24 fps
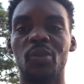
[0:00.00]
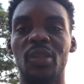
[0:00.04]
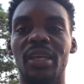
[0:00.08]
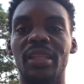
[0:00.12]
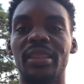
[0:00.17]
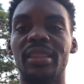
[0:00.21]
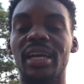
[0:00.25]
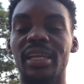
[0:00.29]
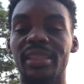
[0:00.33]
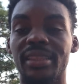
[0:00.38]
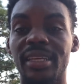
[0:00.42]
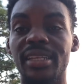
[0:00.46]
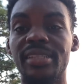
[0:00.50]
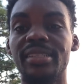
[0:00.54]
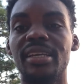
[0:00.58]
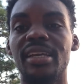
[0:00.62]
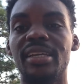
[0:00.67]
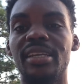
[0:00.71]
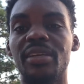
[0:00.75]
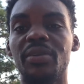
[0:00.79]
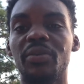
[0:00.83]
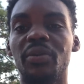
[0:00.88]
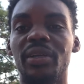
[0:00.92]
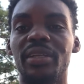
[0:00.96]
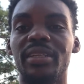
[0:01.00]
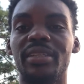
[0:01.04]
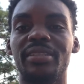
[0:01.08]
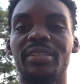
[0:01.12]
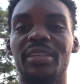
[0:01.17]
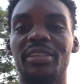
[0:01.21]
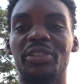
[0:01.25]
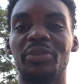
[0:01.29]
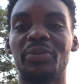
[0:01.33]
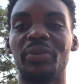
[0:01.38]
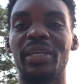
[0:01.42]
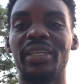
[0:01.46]
that this inequality
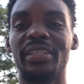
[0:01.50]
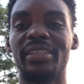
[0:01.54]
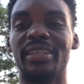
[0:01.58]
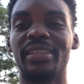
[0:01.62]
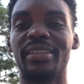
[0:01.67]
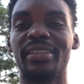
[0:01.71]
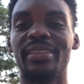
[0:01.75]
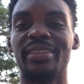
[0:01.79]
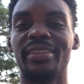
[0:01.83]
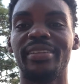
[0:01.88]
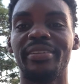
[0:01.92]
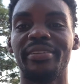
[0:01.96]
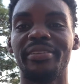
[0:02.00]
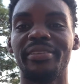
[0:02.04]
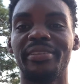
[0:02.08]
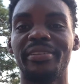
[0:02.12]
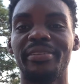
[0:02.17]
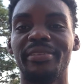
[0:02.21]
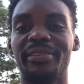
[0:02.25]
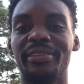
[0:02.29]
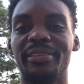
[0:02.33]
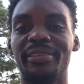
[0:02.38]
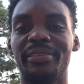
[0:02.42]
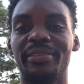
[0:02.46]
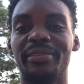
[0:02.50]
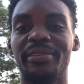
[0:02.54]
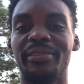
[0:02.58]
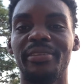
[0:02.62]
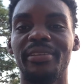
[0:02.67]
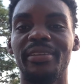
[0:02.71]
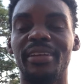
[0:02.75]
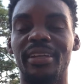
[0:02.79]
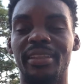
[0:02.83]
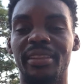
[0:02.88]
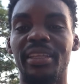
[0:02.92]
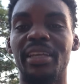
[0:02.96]
situation
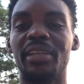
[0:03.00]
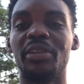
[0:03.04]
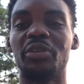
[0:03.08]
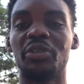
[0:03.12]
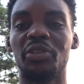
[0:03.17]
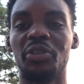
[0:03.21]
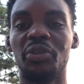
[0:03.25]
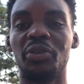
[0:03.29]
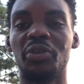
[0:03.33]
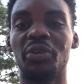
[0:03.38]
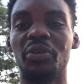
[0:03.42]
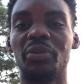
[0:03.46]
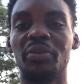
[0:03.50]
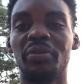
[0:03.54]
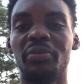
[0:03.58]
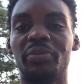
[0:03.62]
continues to grow.